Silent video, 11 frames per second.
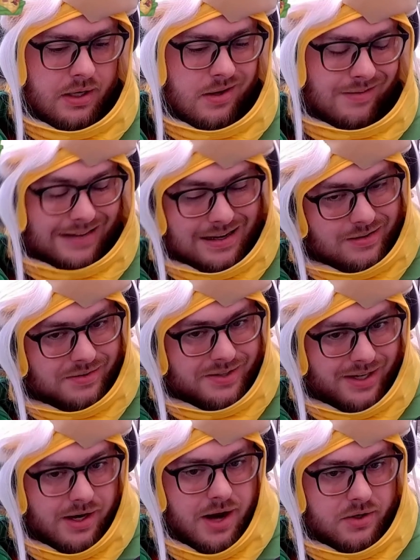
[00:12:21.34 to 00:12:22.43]
I don't know, did
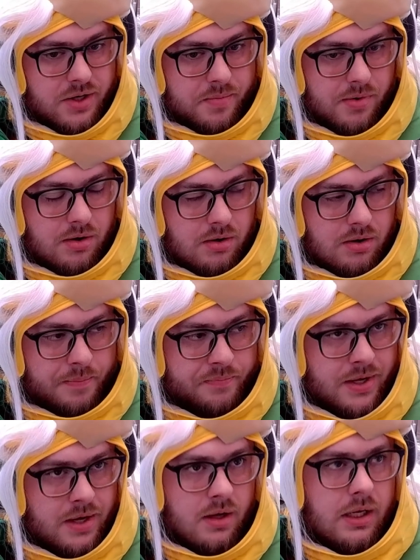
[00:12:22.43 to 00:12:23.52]
he actually murder him?
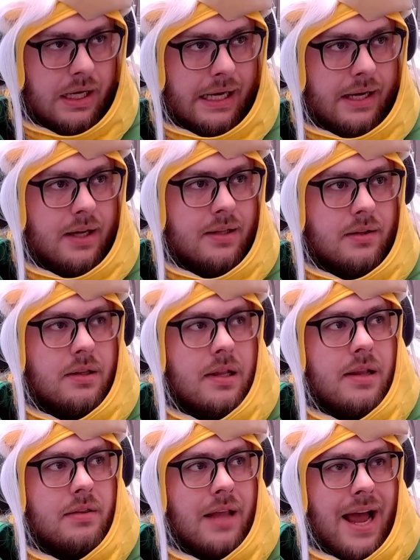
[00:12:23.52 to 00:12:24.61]

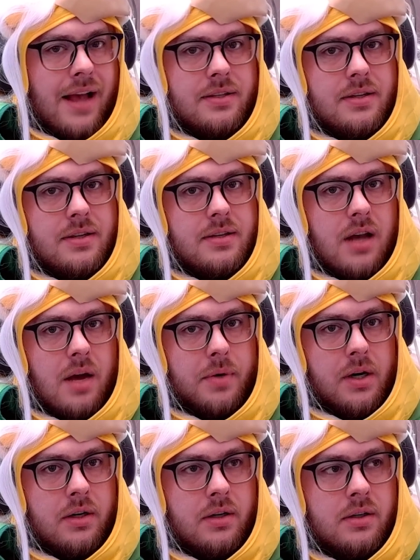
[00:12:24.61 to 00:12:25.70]
Last
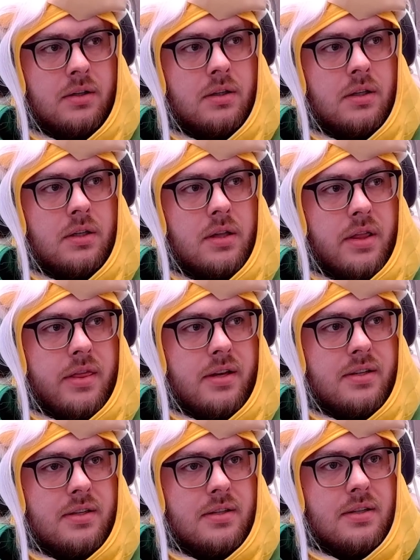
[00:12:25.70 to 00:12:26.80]
summer, the
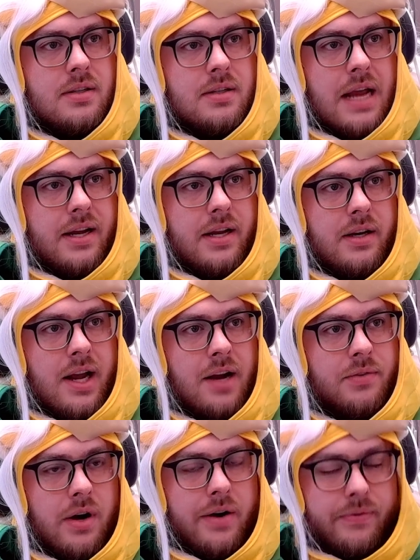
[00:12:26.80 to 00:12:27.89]
second
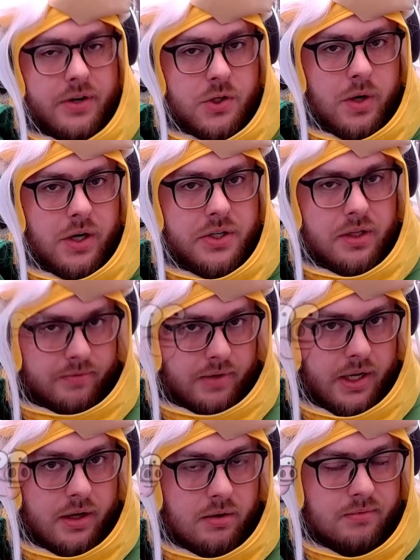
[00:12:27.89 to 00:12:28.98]
after I finished watching the video,